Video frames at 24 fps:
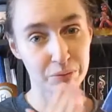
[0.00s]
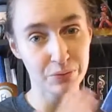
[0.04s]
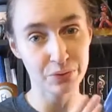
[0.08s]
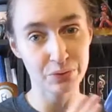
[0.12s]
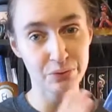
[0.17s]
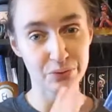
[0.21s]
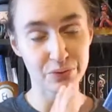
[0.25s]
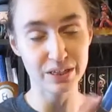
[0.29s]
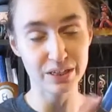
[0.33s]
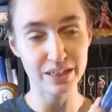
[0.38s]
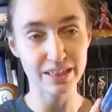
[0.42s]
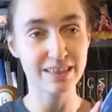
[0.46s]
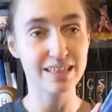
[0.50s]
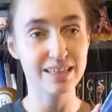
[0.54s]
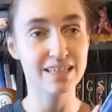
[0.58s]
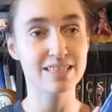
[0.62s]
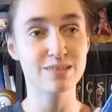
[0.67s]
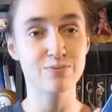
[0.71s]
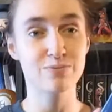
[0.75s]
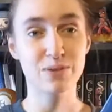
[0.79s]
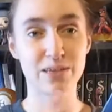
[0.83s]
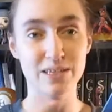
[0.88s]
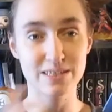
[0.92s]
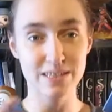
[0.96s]
rereading
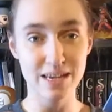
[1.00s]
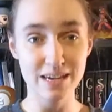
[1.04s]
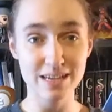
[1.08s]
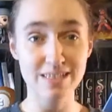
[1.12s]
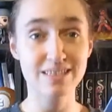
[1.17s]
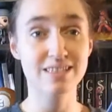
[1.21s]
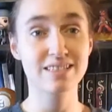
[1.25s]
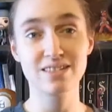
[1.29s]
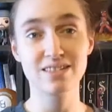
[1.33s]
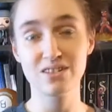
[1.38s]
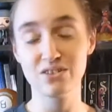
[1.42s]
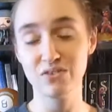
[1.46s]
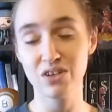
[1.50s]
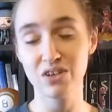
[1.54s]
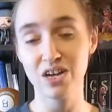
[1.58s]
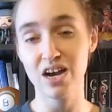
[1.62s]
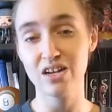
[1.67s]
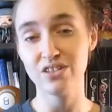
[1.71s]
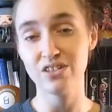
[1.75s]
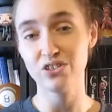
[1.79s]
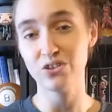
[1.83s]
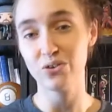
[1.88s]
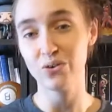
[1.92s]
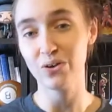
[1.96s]
this because I still haven't
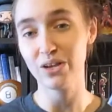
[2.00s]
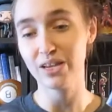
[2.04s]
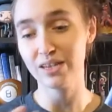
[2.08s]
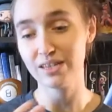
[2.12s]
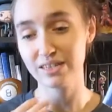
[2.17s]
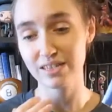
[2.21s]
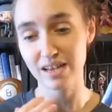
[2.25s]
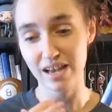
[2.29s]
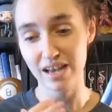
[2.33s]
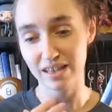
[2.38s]
gotten to it.